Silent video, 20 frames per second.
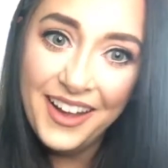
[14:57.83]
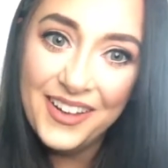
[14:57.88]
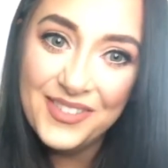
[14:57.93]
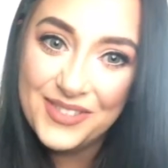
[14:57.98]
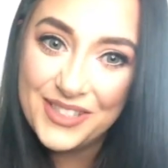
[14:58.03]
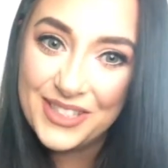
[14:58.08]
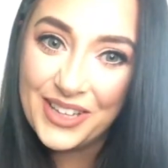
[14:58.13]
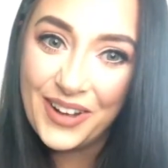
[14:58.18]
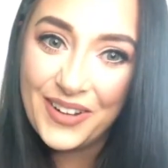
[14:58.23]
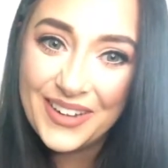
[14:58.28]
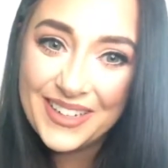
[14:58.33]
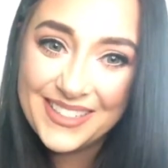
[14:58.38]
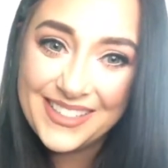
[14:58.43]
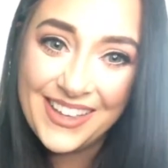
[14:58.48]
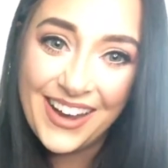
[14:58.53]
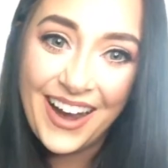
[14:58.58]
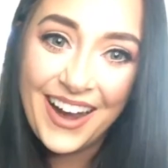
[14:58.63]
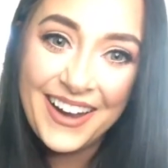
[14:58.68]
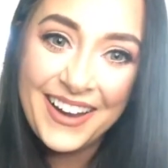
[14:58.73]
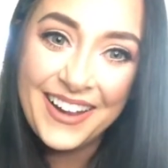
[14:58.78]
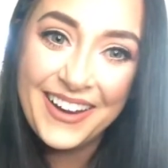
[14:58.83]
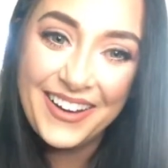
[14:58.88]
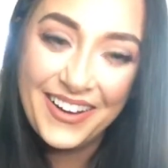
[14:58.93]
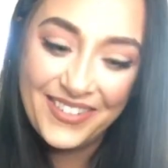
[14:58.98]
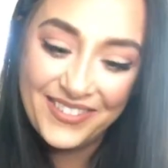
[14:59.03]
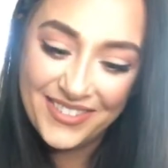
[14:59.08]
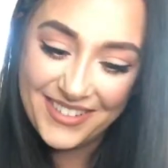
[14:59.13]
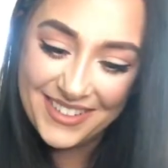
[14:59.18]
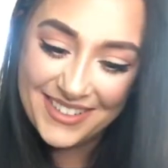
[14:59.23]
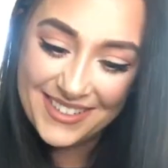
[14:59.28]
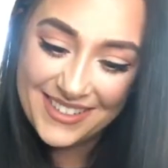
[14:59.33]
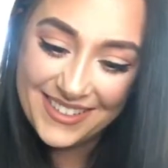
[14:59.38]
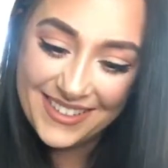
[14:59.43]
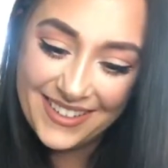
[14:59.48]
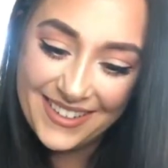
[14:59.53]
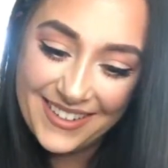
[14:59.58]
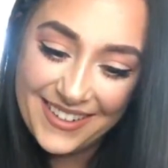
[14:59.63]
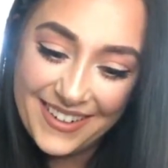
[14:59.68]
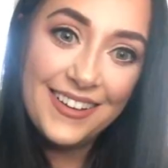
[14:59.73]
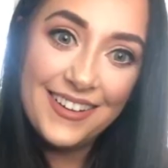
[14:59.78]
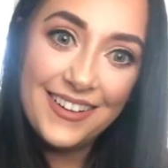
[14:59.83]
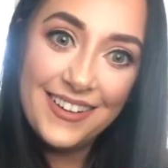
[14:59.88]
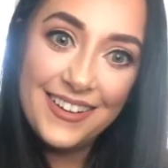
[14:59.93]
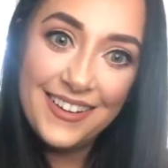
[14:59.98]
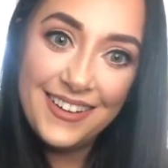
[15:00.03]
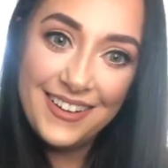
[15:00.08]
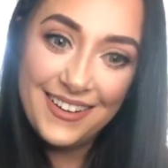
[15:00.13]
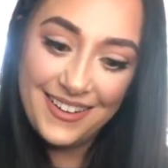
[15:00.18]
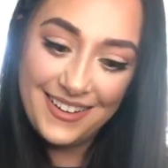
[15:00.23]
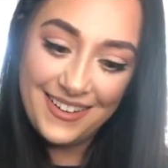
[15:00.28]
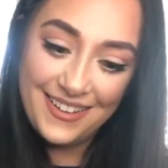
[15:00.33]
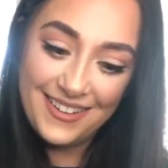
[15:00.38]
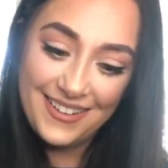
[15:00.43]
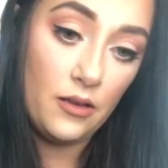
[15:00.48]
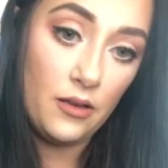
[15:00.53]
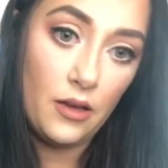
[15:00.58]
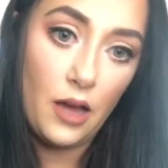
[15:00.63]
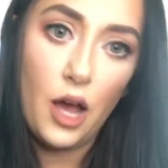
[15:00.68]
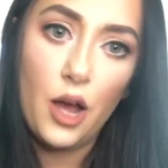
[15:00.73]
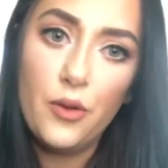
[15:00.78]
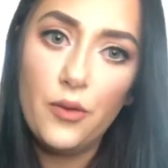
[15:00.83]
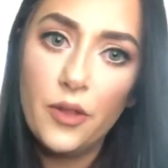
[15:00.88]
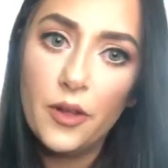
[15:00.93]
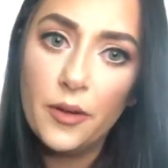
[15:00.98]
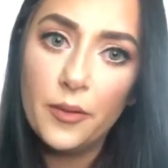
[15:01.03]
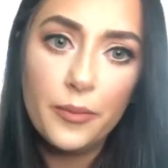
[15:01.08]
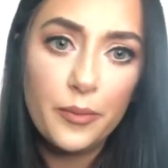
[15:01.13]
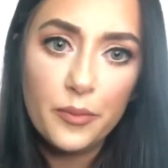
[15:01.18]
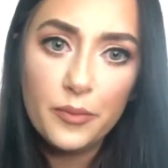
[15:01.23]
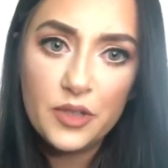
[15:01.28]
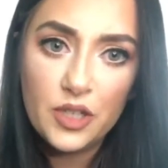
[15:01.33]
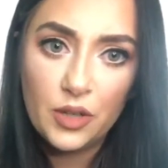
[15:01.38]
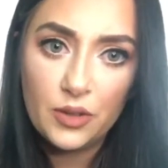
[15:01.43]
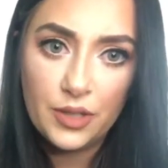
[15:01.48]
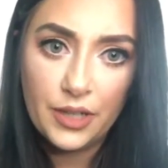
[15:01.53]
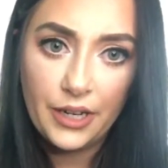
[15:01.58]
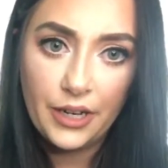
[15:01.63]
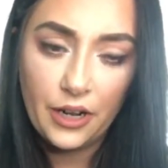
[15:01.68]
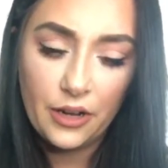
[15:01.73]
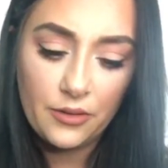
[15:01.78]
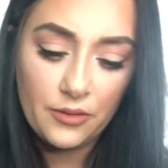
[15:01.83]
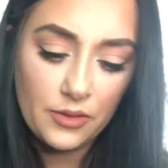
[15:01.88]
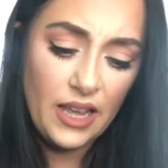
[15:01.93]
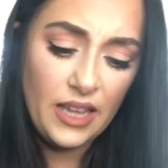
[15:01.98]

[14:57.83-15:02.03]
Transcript: I'm so excited over this glitter. Uh, oh, the Totinos.